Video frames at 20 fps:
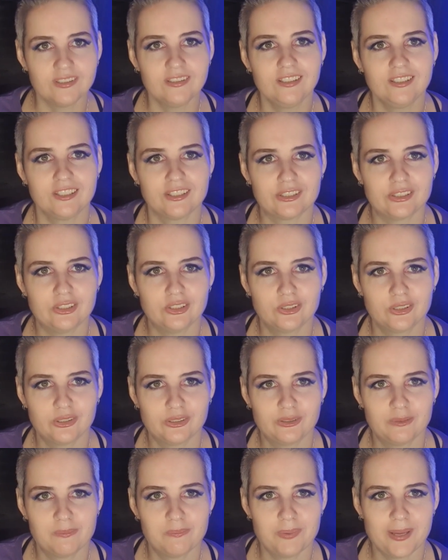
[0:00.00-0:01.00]
You know, you
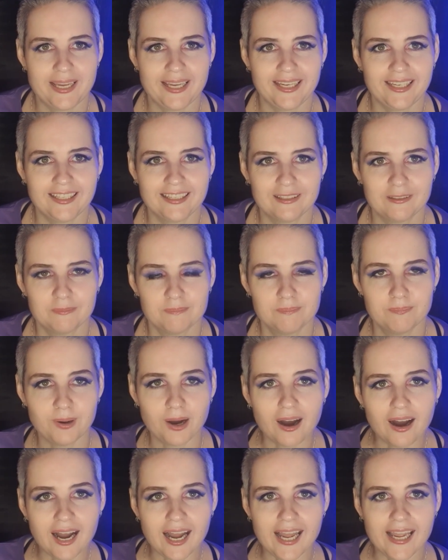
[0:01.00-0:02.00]
couldn't be
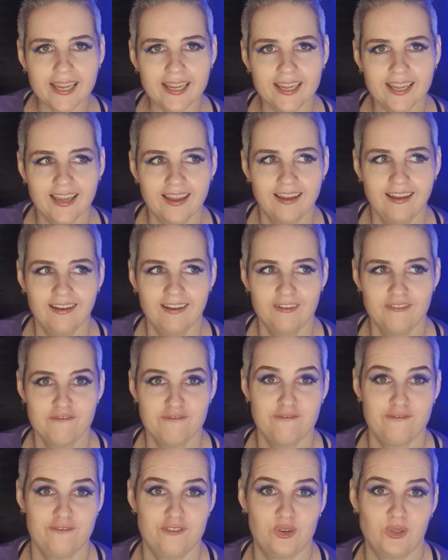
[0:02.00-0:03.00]
bi
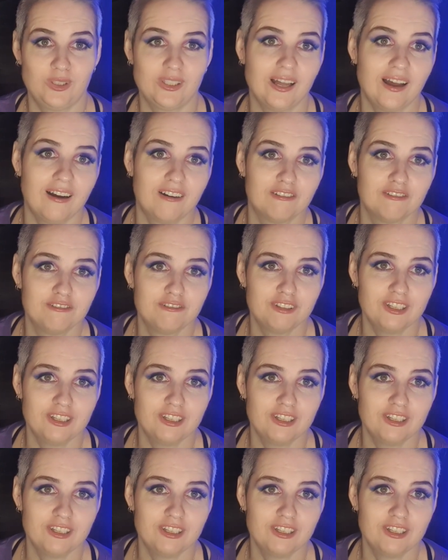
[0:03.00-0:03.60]
for love.